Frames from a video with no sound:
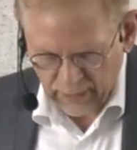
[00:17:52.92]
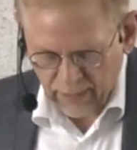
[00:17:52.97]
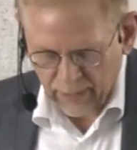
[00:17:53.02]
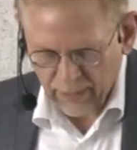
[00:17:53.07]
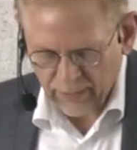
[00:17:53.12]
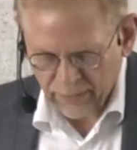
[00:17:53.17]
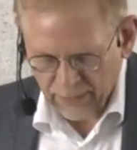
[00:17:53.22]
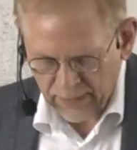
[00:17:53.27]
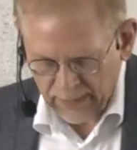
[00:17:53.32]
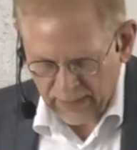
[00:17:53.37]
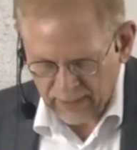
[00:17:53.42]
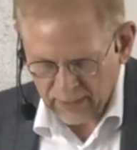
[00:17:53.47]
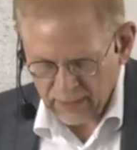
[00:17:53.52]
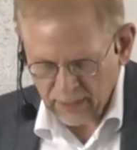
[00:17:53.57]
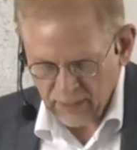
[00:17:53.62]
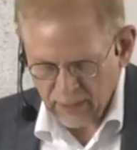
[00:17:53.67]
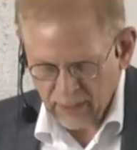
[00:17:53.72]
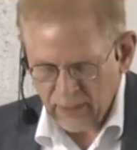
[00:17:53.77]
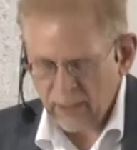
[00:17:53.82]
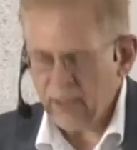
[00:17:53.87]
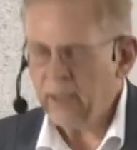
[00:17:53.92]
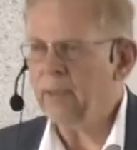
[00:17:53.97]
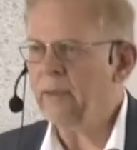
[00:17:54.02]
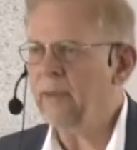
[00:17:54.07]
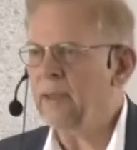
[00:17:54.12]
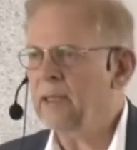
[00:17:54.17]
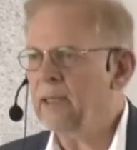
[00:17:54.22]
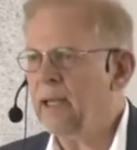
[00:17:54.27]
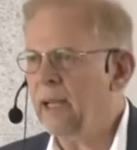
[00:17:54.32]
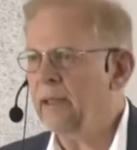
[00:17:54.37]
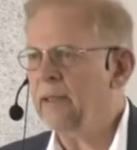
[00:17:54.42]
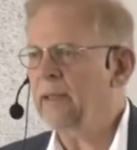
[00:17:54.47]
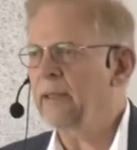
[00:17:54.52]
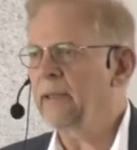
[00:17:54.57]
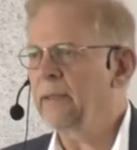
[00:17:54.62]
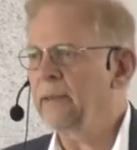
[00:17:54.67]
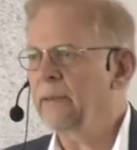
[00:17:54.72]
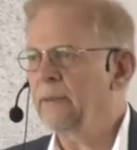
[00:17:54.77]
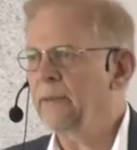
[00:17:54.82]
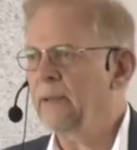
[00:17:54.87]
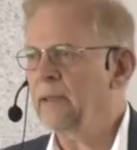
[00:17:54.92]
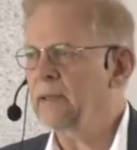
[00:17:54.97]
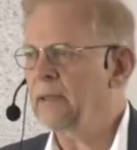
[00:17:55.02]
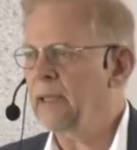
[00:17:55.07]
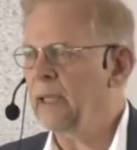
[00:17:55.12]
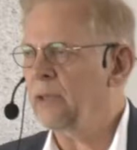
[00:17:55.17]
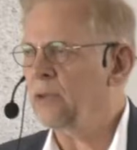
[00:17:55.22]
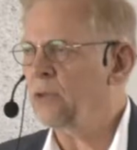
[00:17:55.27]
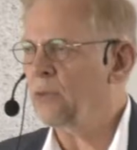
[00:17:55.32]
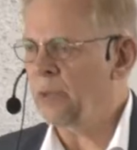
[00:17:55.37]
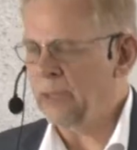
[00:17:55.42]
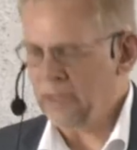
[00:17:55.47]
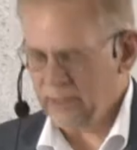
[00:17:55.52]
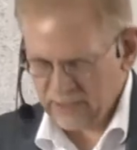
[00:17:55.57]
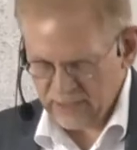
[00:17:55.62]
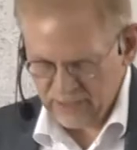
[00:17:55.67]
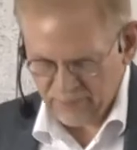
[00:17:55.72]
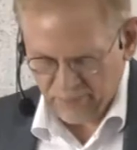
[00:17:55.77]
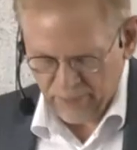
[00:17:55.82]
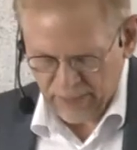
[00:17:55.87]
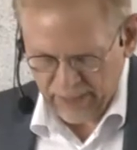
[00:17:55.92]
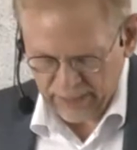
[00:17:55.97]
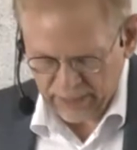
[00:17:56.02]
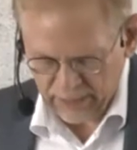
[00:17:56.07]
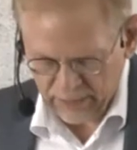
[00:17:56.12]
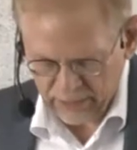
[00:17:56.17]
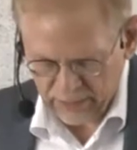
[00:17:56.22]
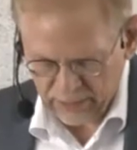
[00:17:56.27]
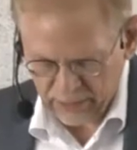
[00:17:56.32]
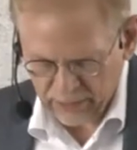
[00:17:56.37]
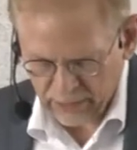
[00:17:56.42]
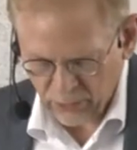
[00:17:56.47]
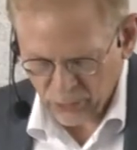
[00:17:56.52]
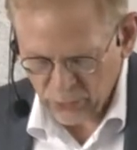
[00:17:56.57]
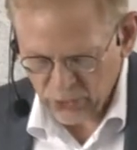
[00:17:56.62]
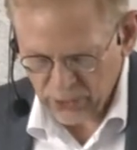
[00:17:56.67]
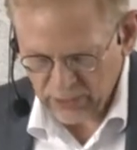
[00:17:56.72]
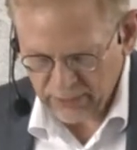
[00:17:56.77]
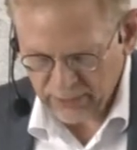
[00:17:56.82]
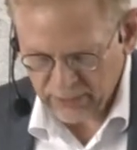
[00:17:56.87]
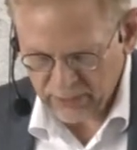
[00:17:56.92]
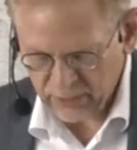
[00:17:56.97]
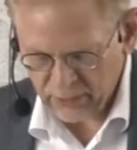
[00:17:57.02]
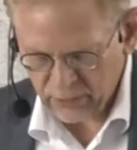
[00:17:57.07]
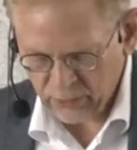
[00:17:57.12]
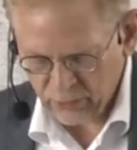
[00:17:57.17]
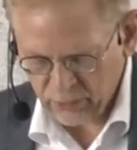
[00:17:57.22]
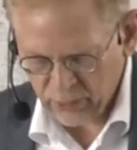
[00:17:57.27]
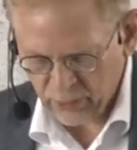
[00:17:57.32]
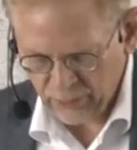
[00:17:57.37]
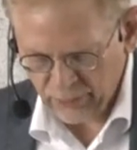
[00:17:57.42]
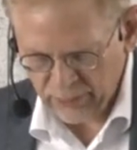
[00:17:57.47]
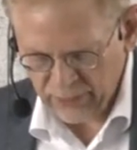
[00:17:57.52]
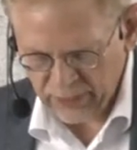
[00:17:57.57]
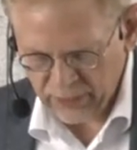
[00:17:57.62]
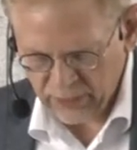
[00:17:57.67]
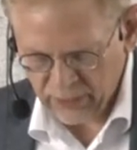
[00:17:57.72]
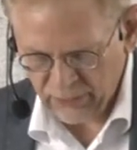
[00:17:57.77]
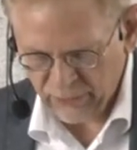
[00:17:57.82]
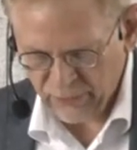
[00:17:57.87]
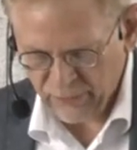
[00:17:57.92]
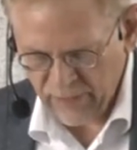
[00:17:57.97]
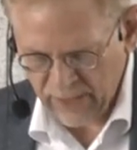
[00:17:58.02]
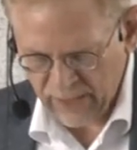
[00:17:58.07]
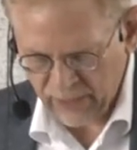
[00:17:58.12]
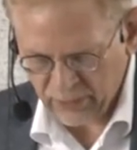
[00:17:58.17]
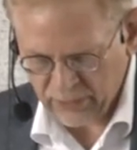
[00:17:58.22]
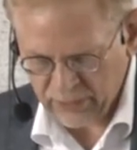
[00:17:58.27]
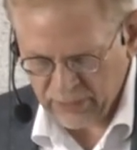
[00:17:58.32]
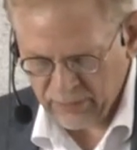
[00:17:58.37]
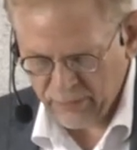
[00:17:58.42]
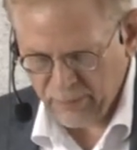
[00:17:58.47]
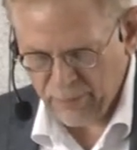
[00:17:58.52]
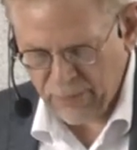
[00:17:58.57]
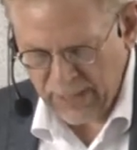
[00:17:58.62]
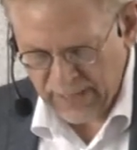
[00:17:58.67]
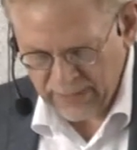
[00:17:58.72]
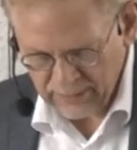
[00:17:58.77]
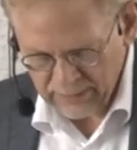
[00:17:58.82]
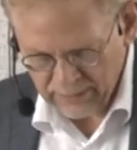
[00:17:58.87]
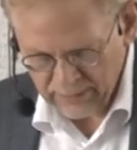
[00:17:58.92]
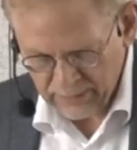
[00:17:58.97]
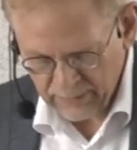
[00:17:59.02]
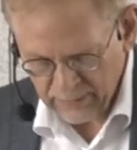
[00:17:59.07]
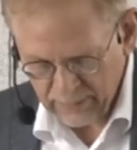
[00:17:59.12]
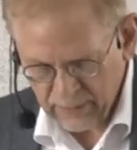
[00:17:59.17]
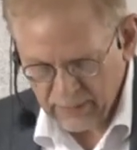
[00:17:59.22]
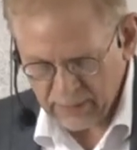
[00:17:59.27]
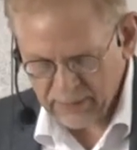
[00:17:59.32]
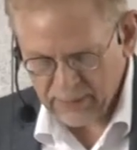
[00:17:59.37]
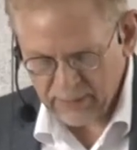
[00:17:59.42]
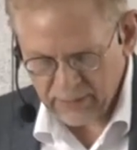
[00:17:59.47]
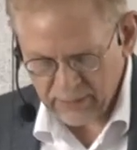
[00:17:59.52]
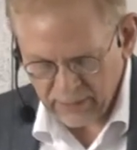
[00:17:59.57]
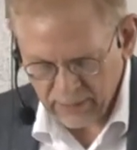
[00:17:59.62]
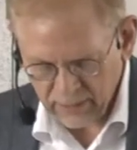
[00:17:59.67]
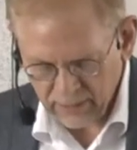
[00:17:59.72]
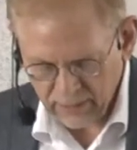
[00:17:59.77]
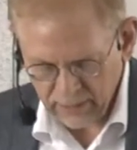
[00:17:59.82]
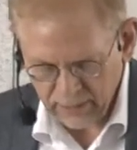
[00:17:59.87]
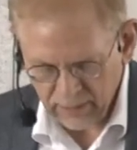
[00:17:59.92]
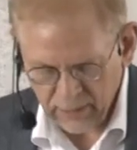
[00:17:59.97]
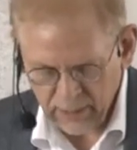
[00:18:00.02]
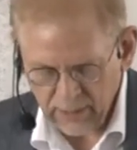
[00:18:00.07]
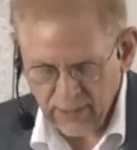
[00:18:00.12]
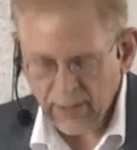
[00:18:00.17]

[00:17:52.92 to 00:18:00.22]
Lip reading: than in the 19th century inspired socialist utopias of Marx. But still,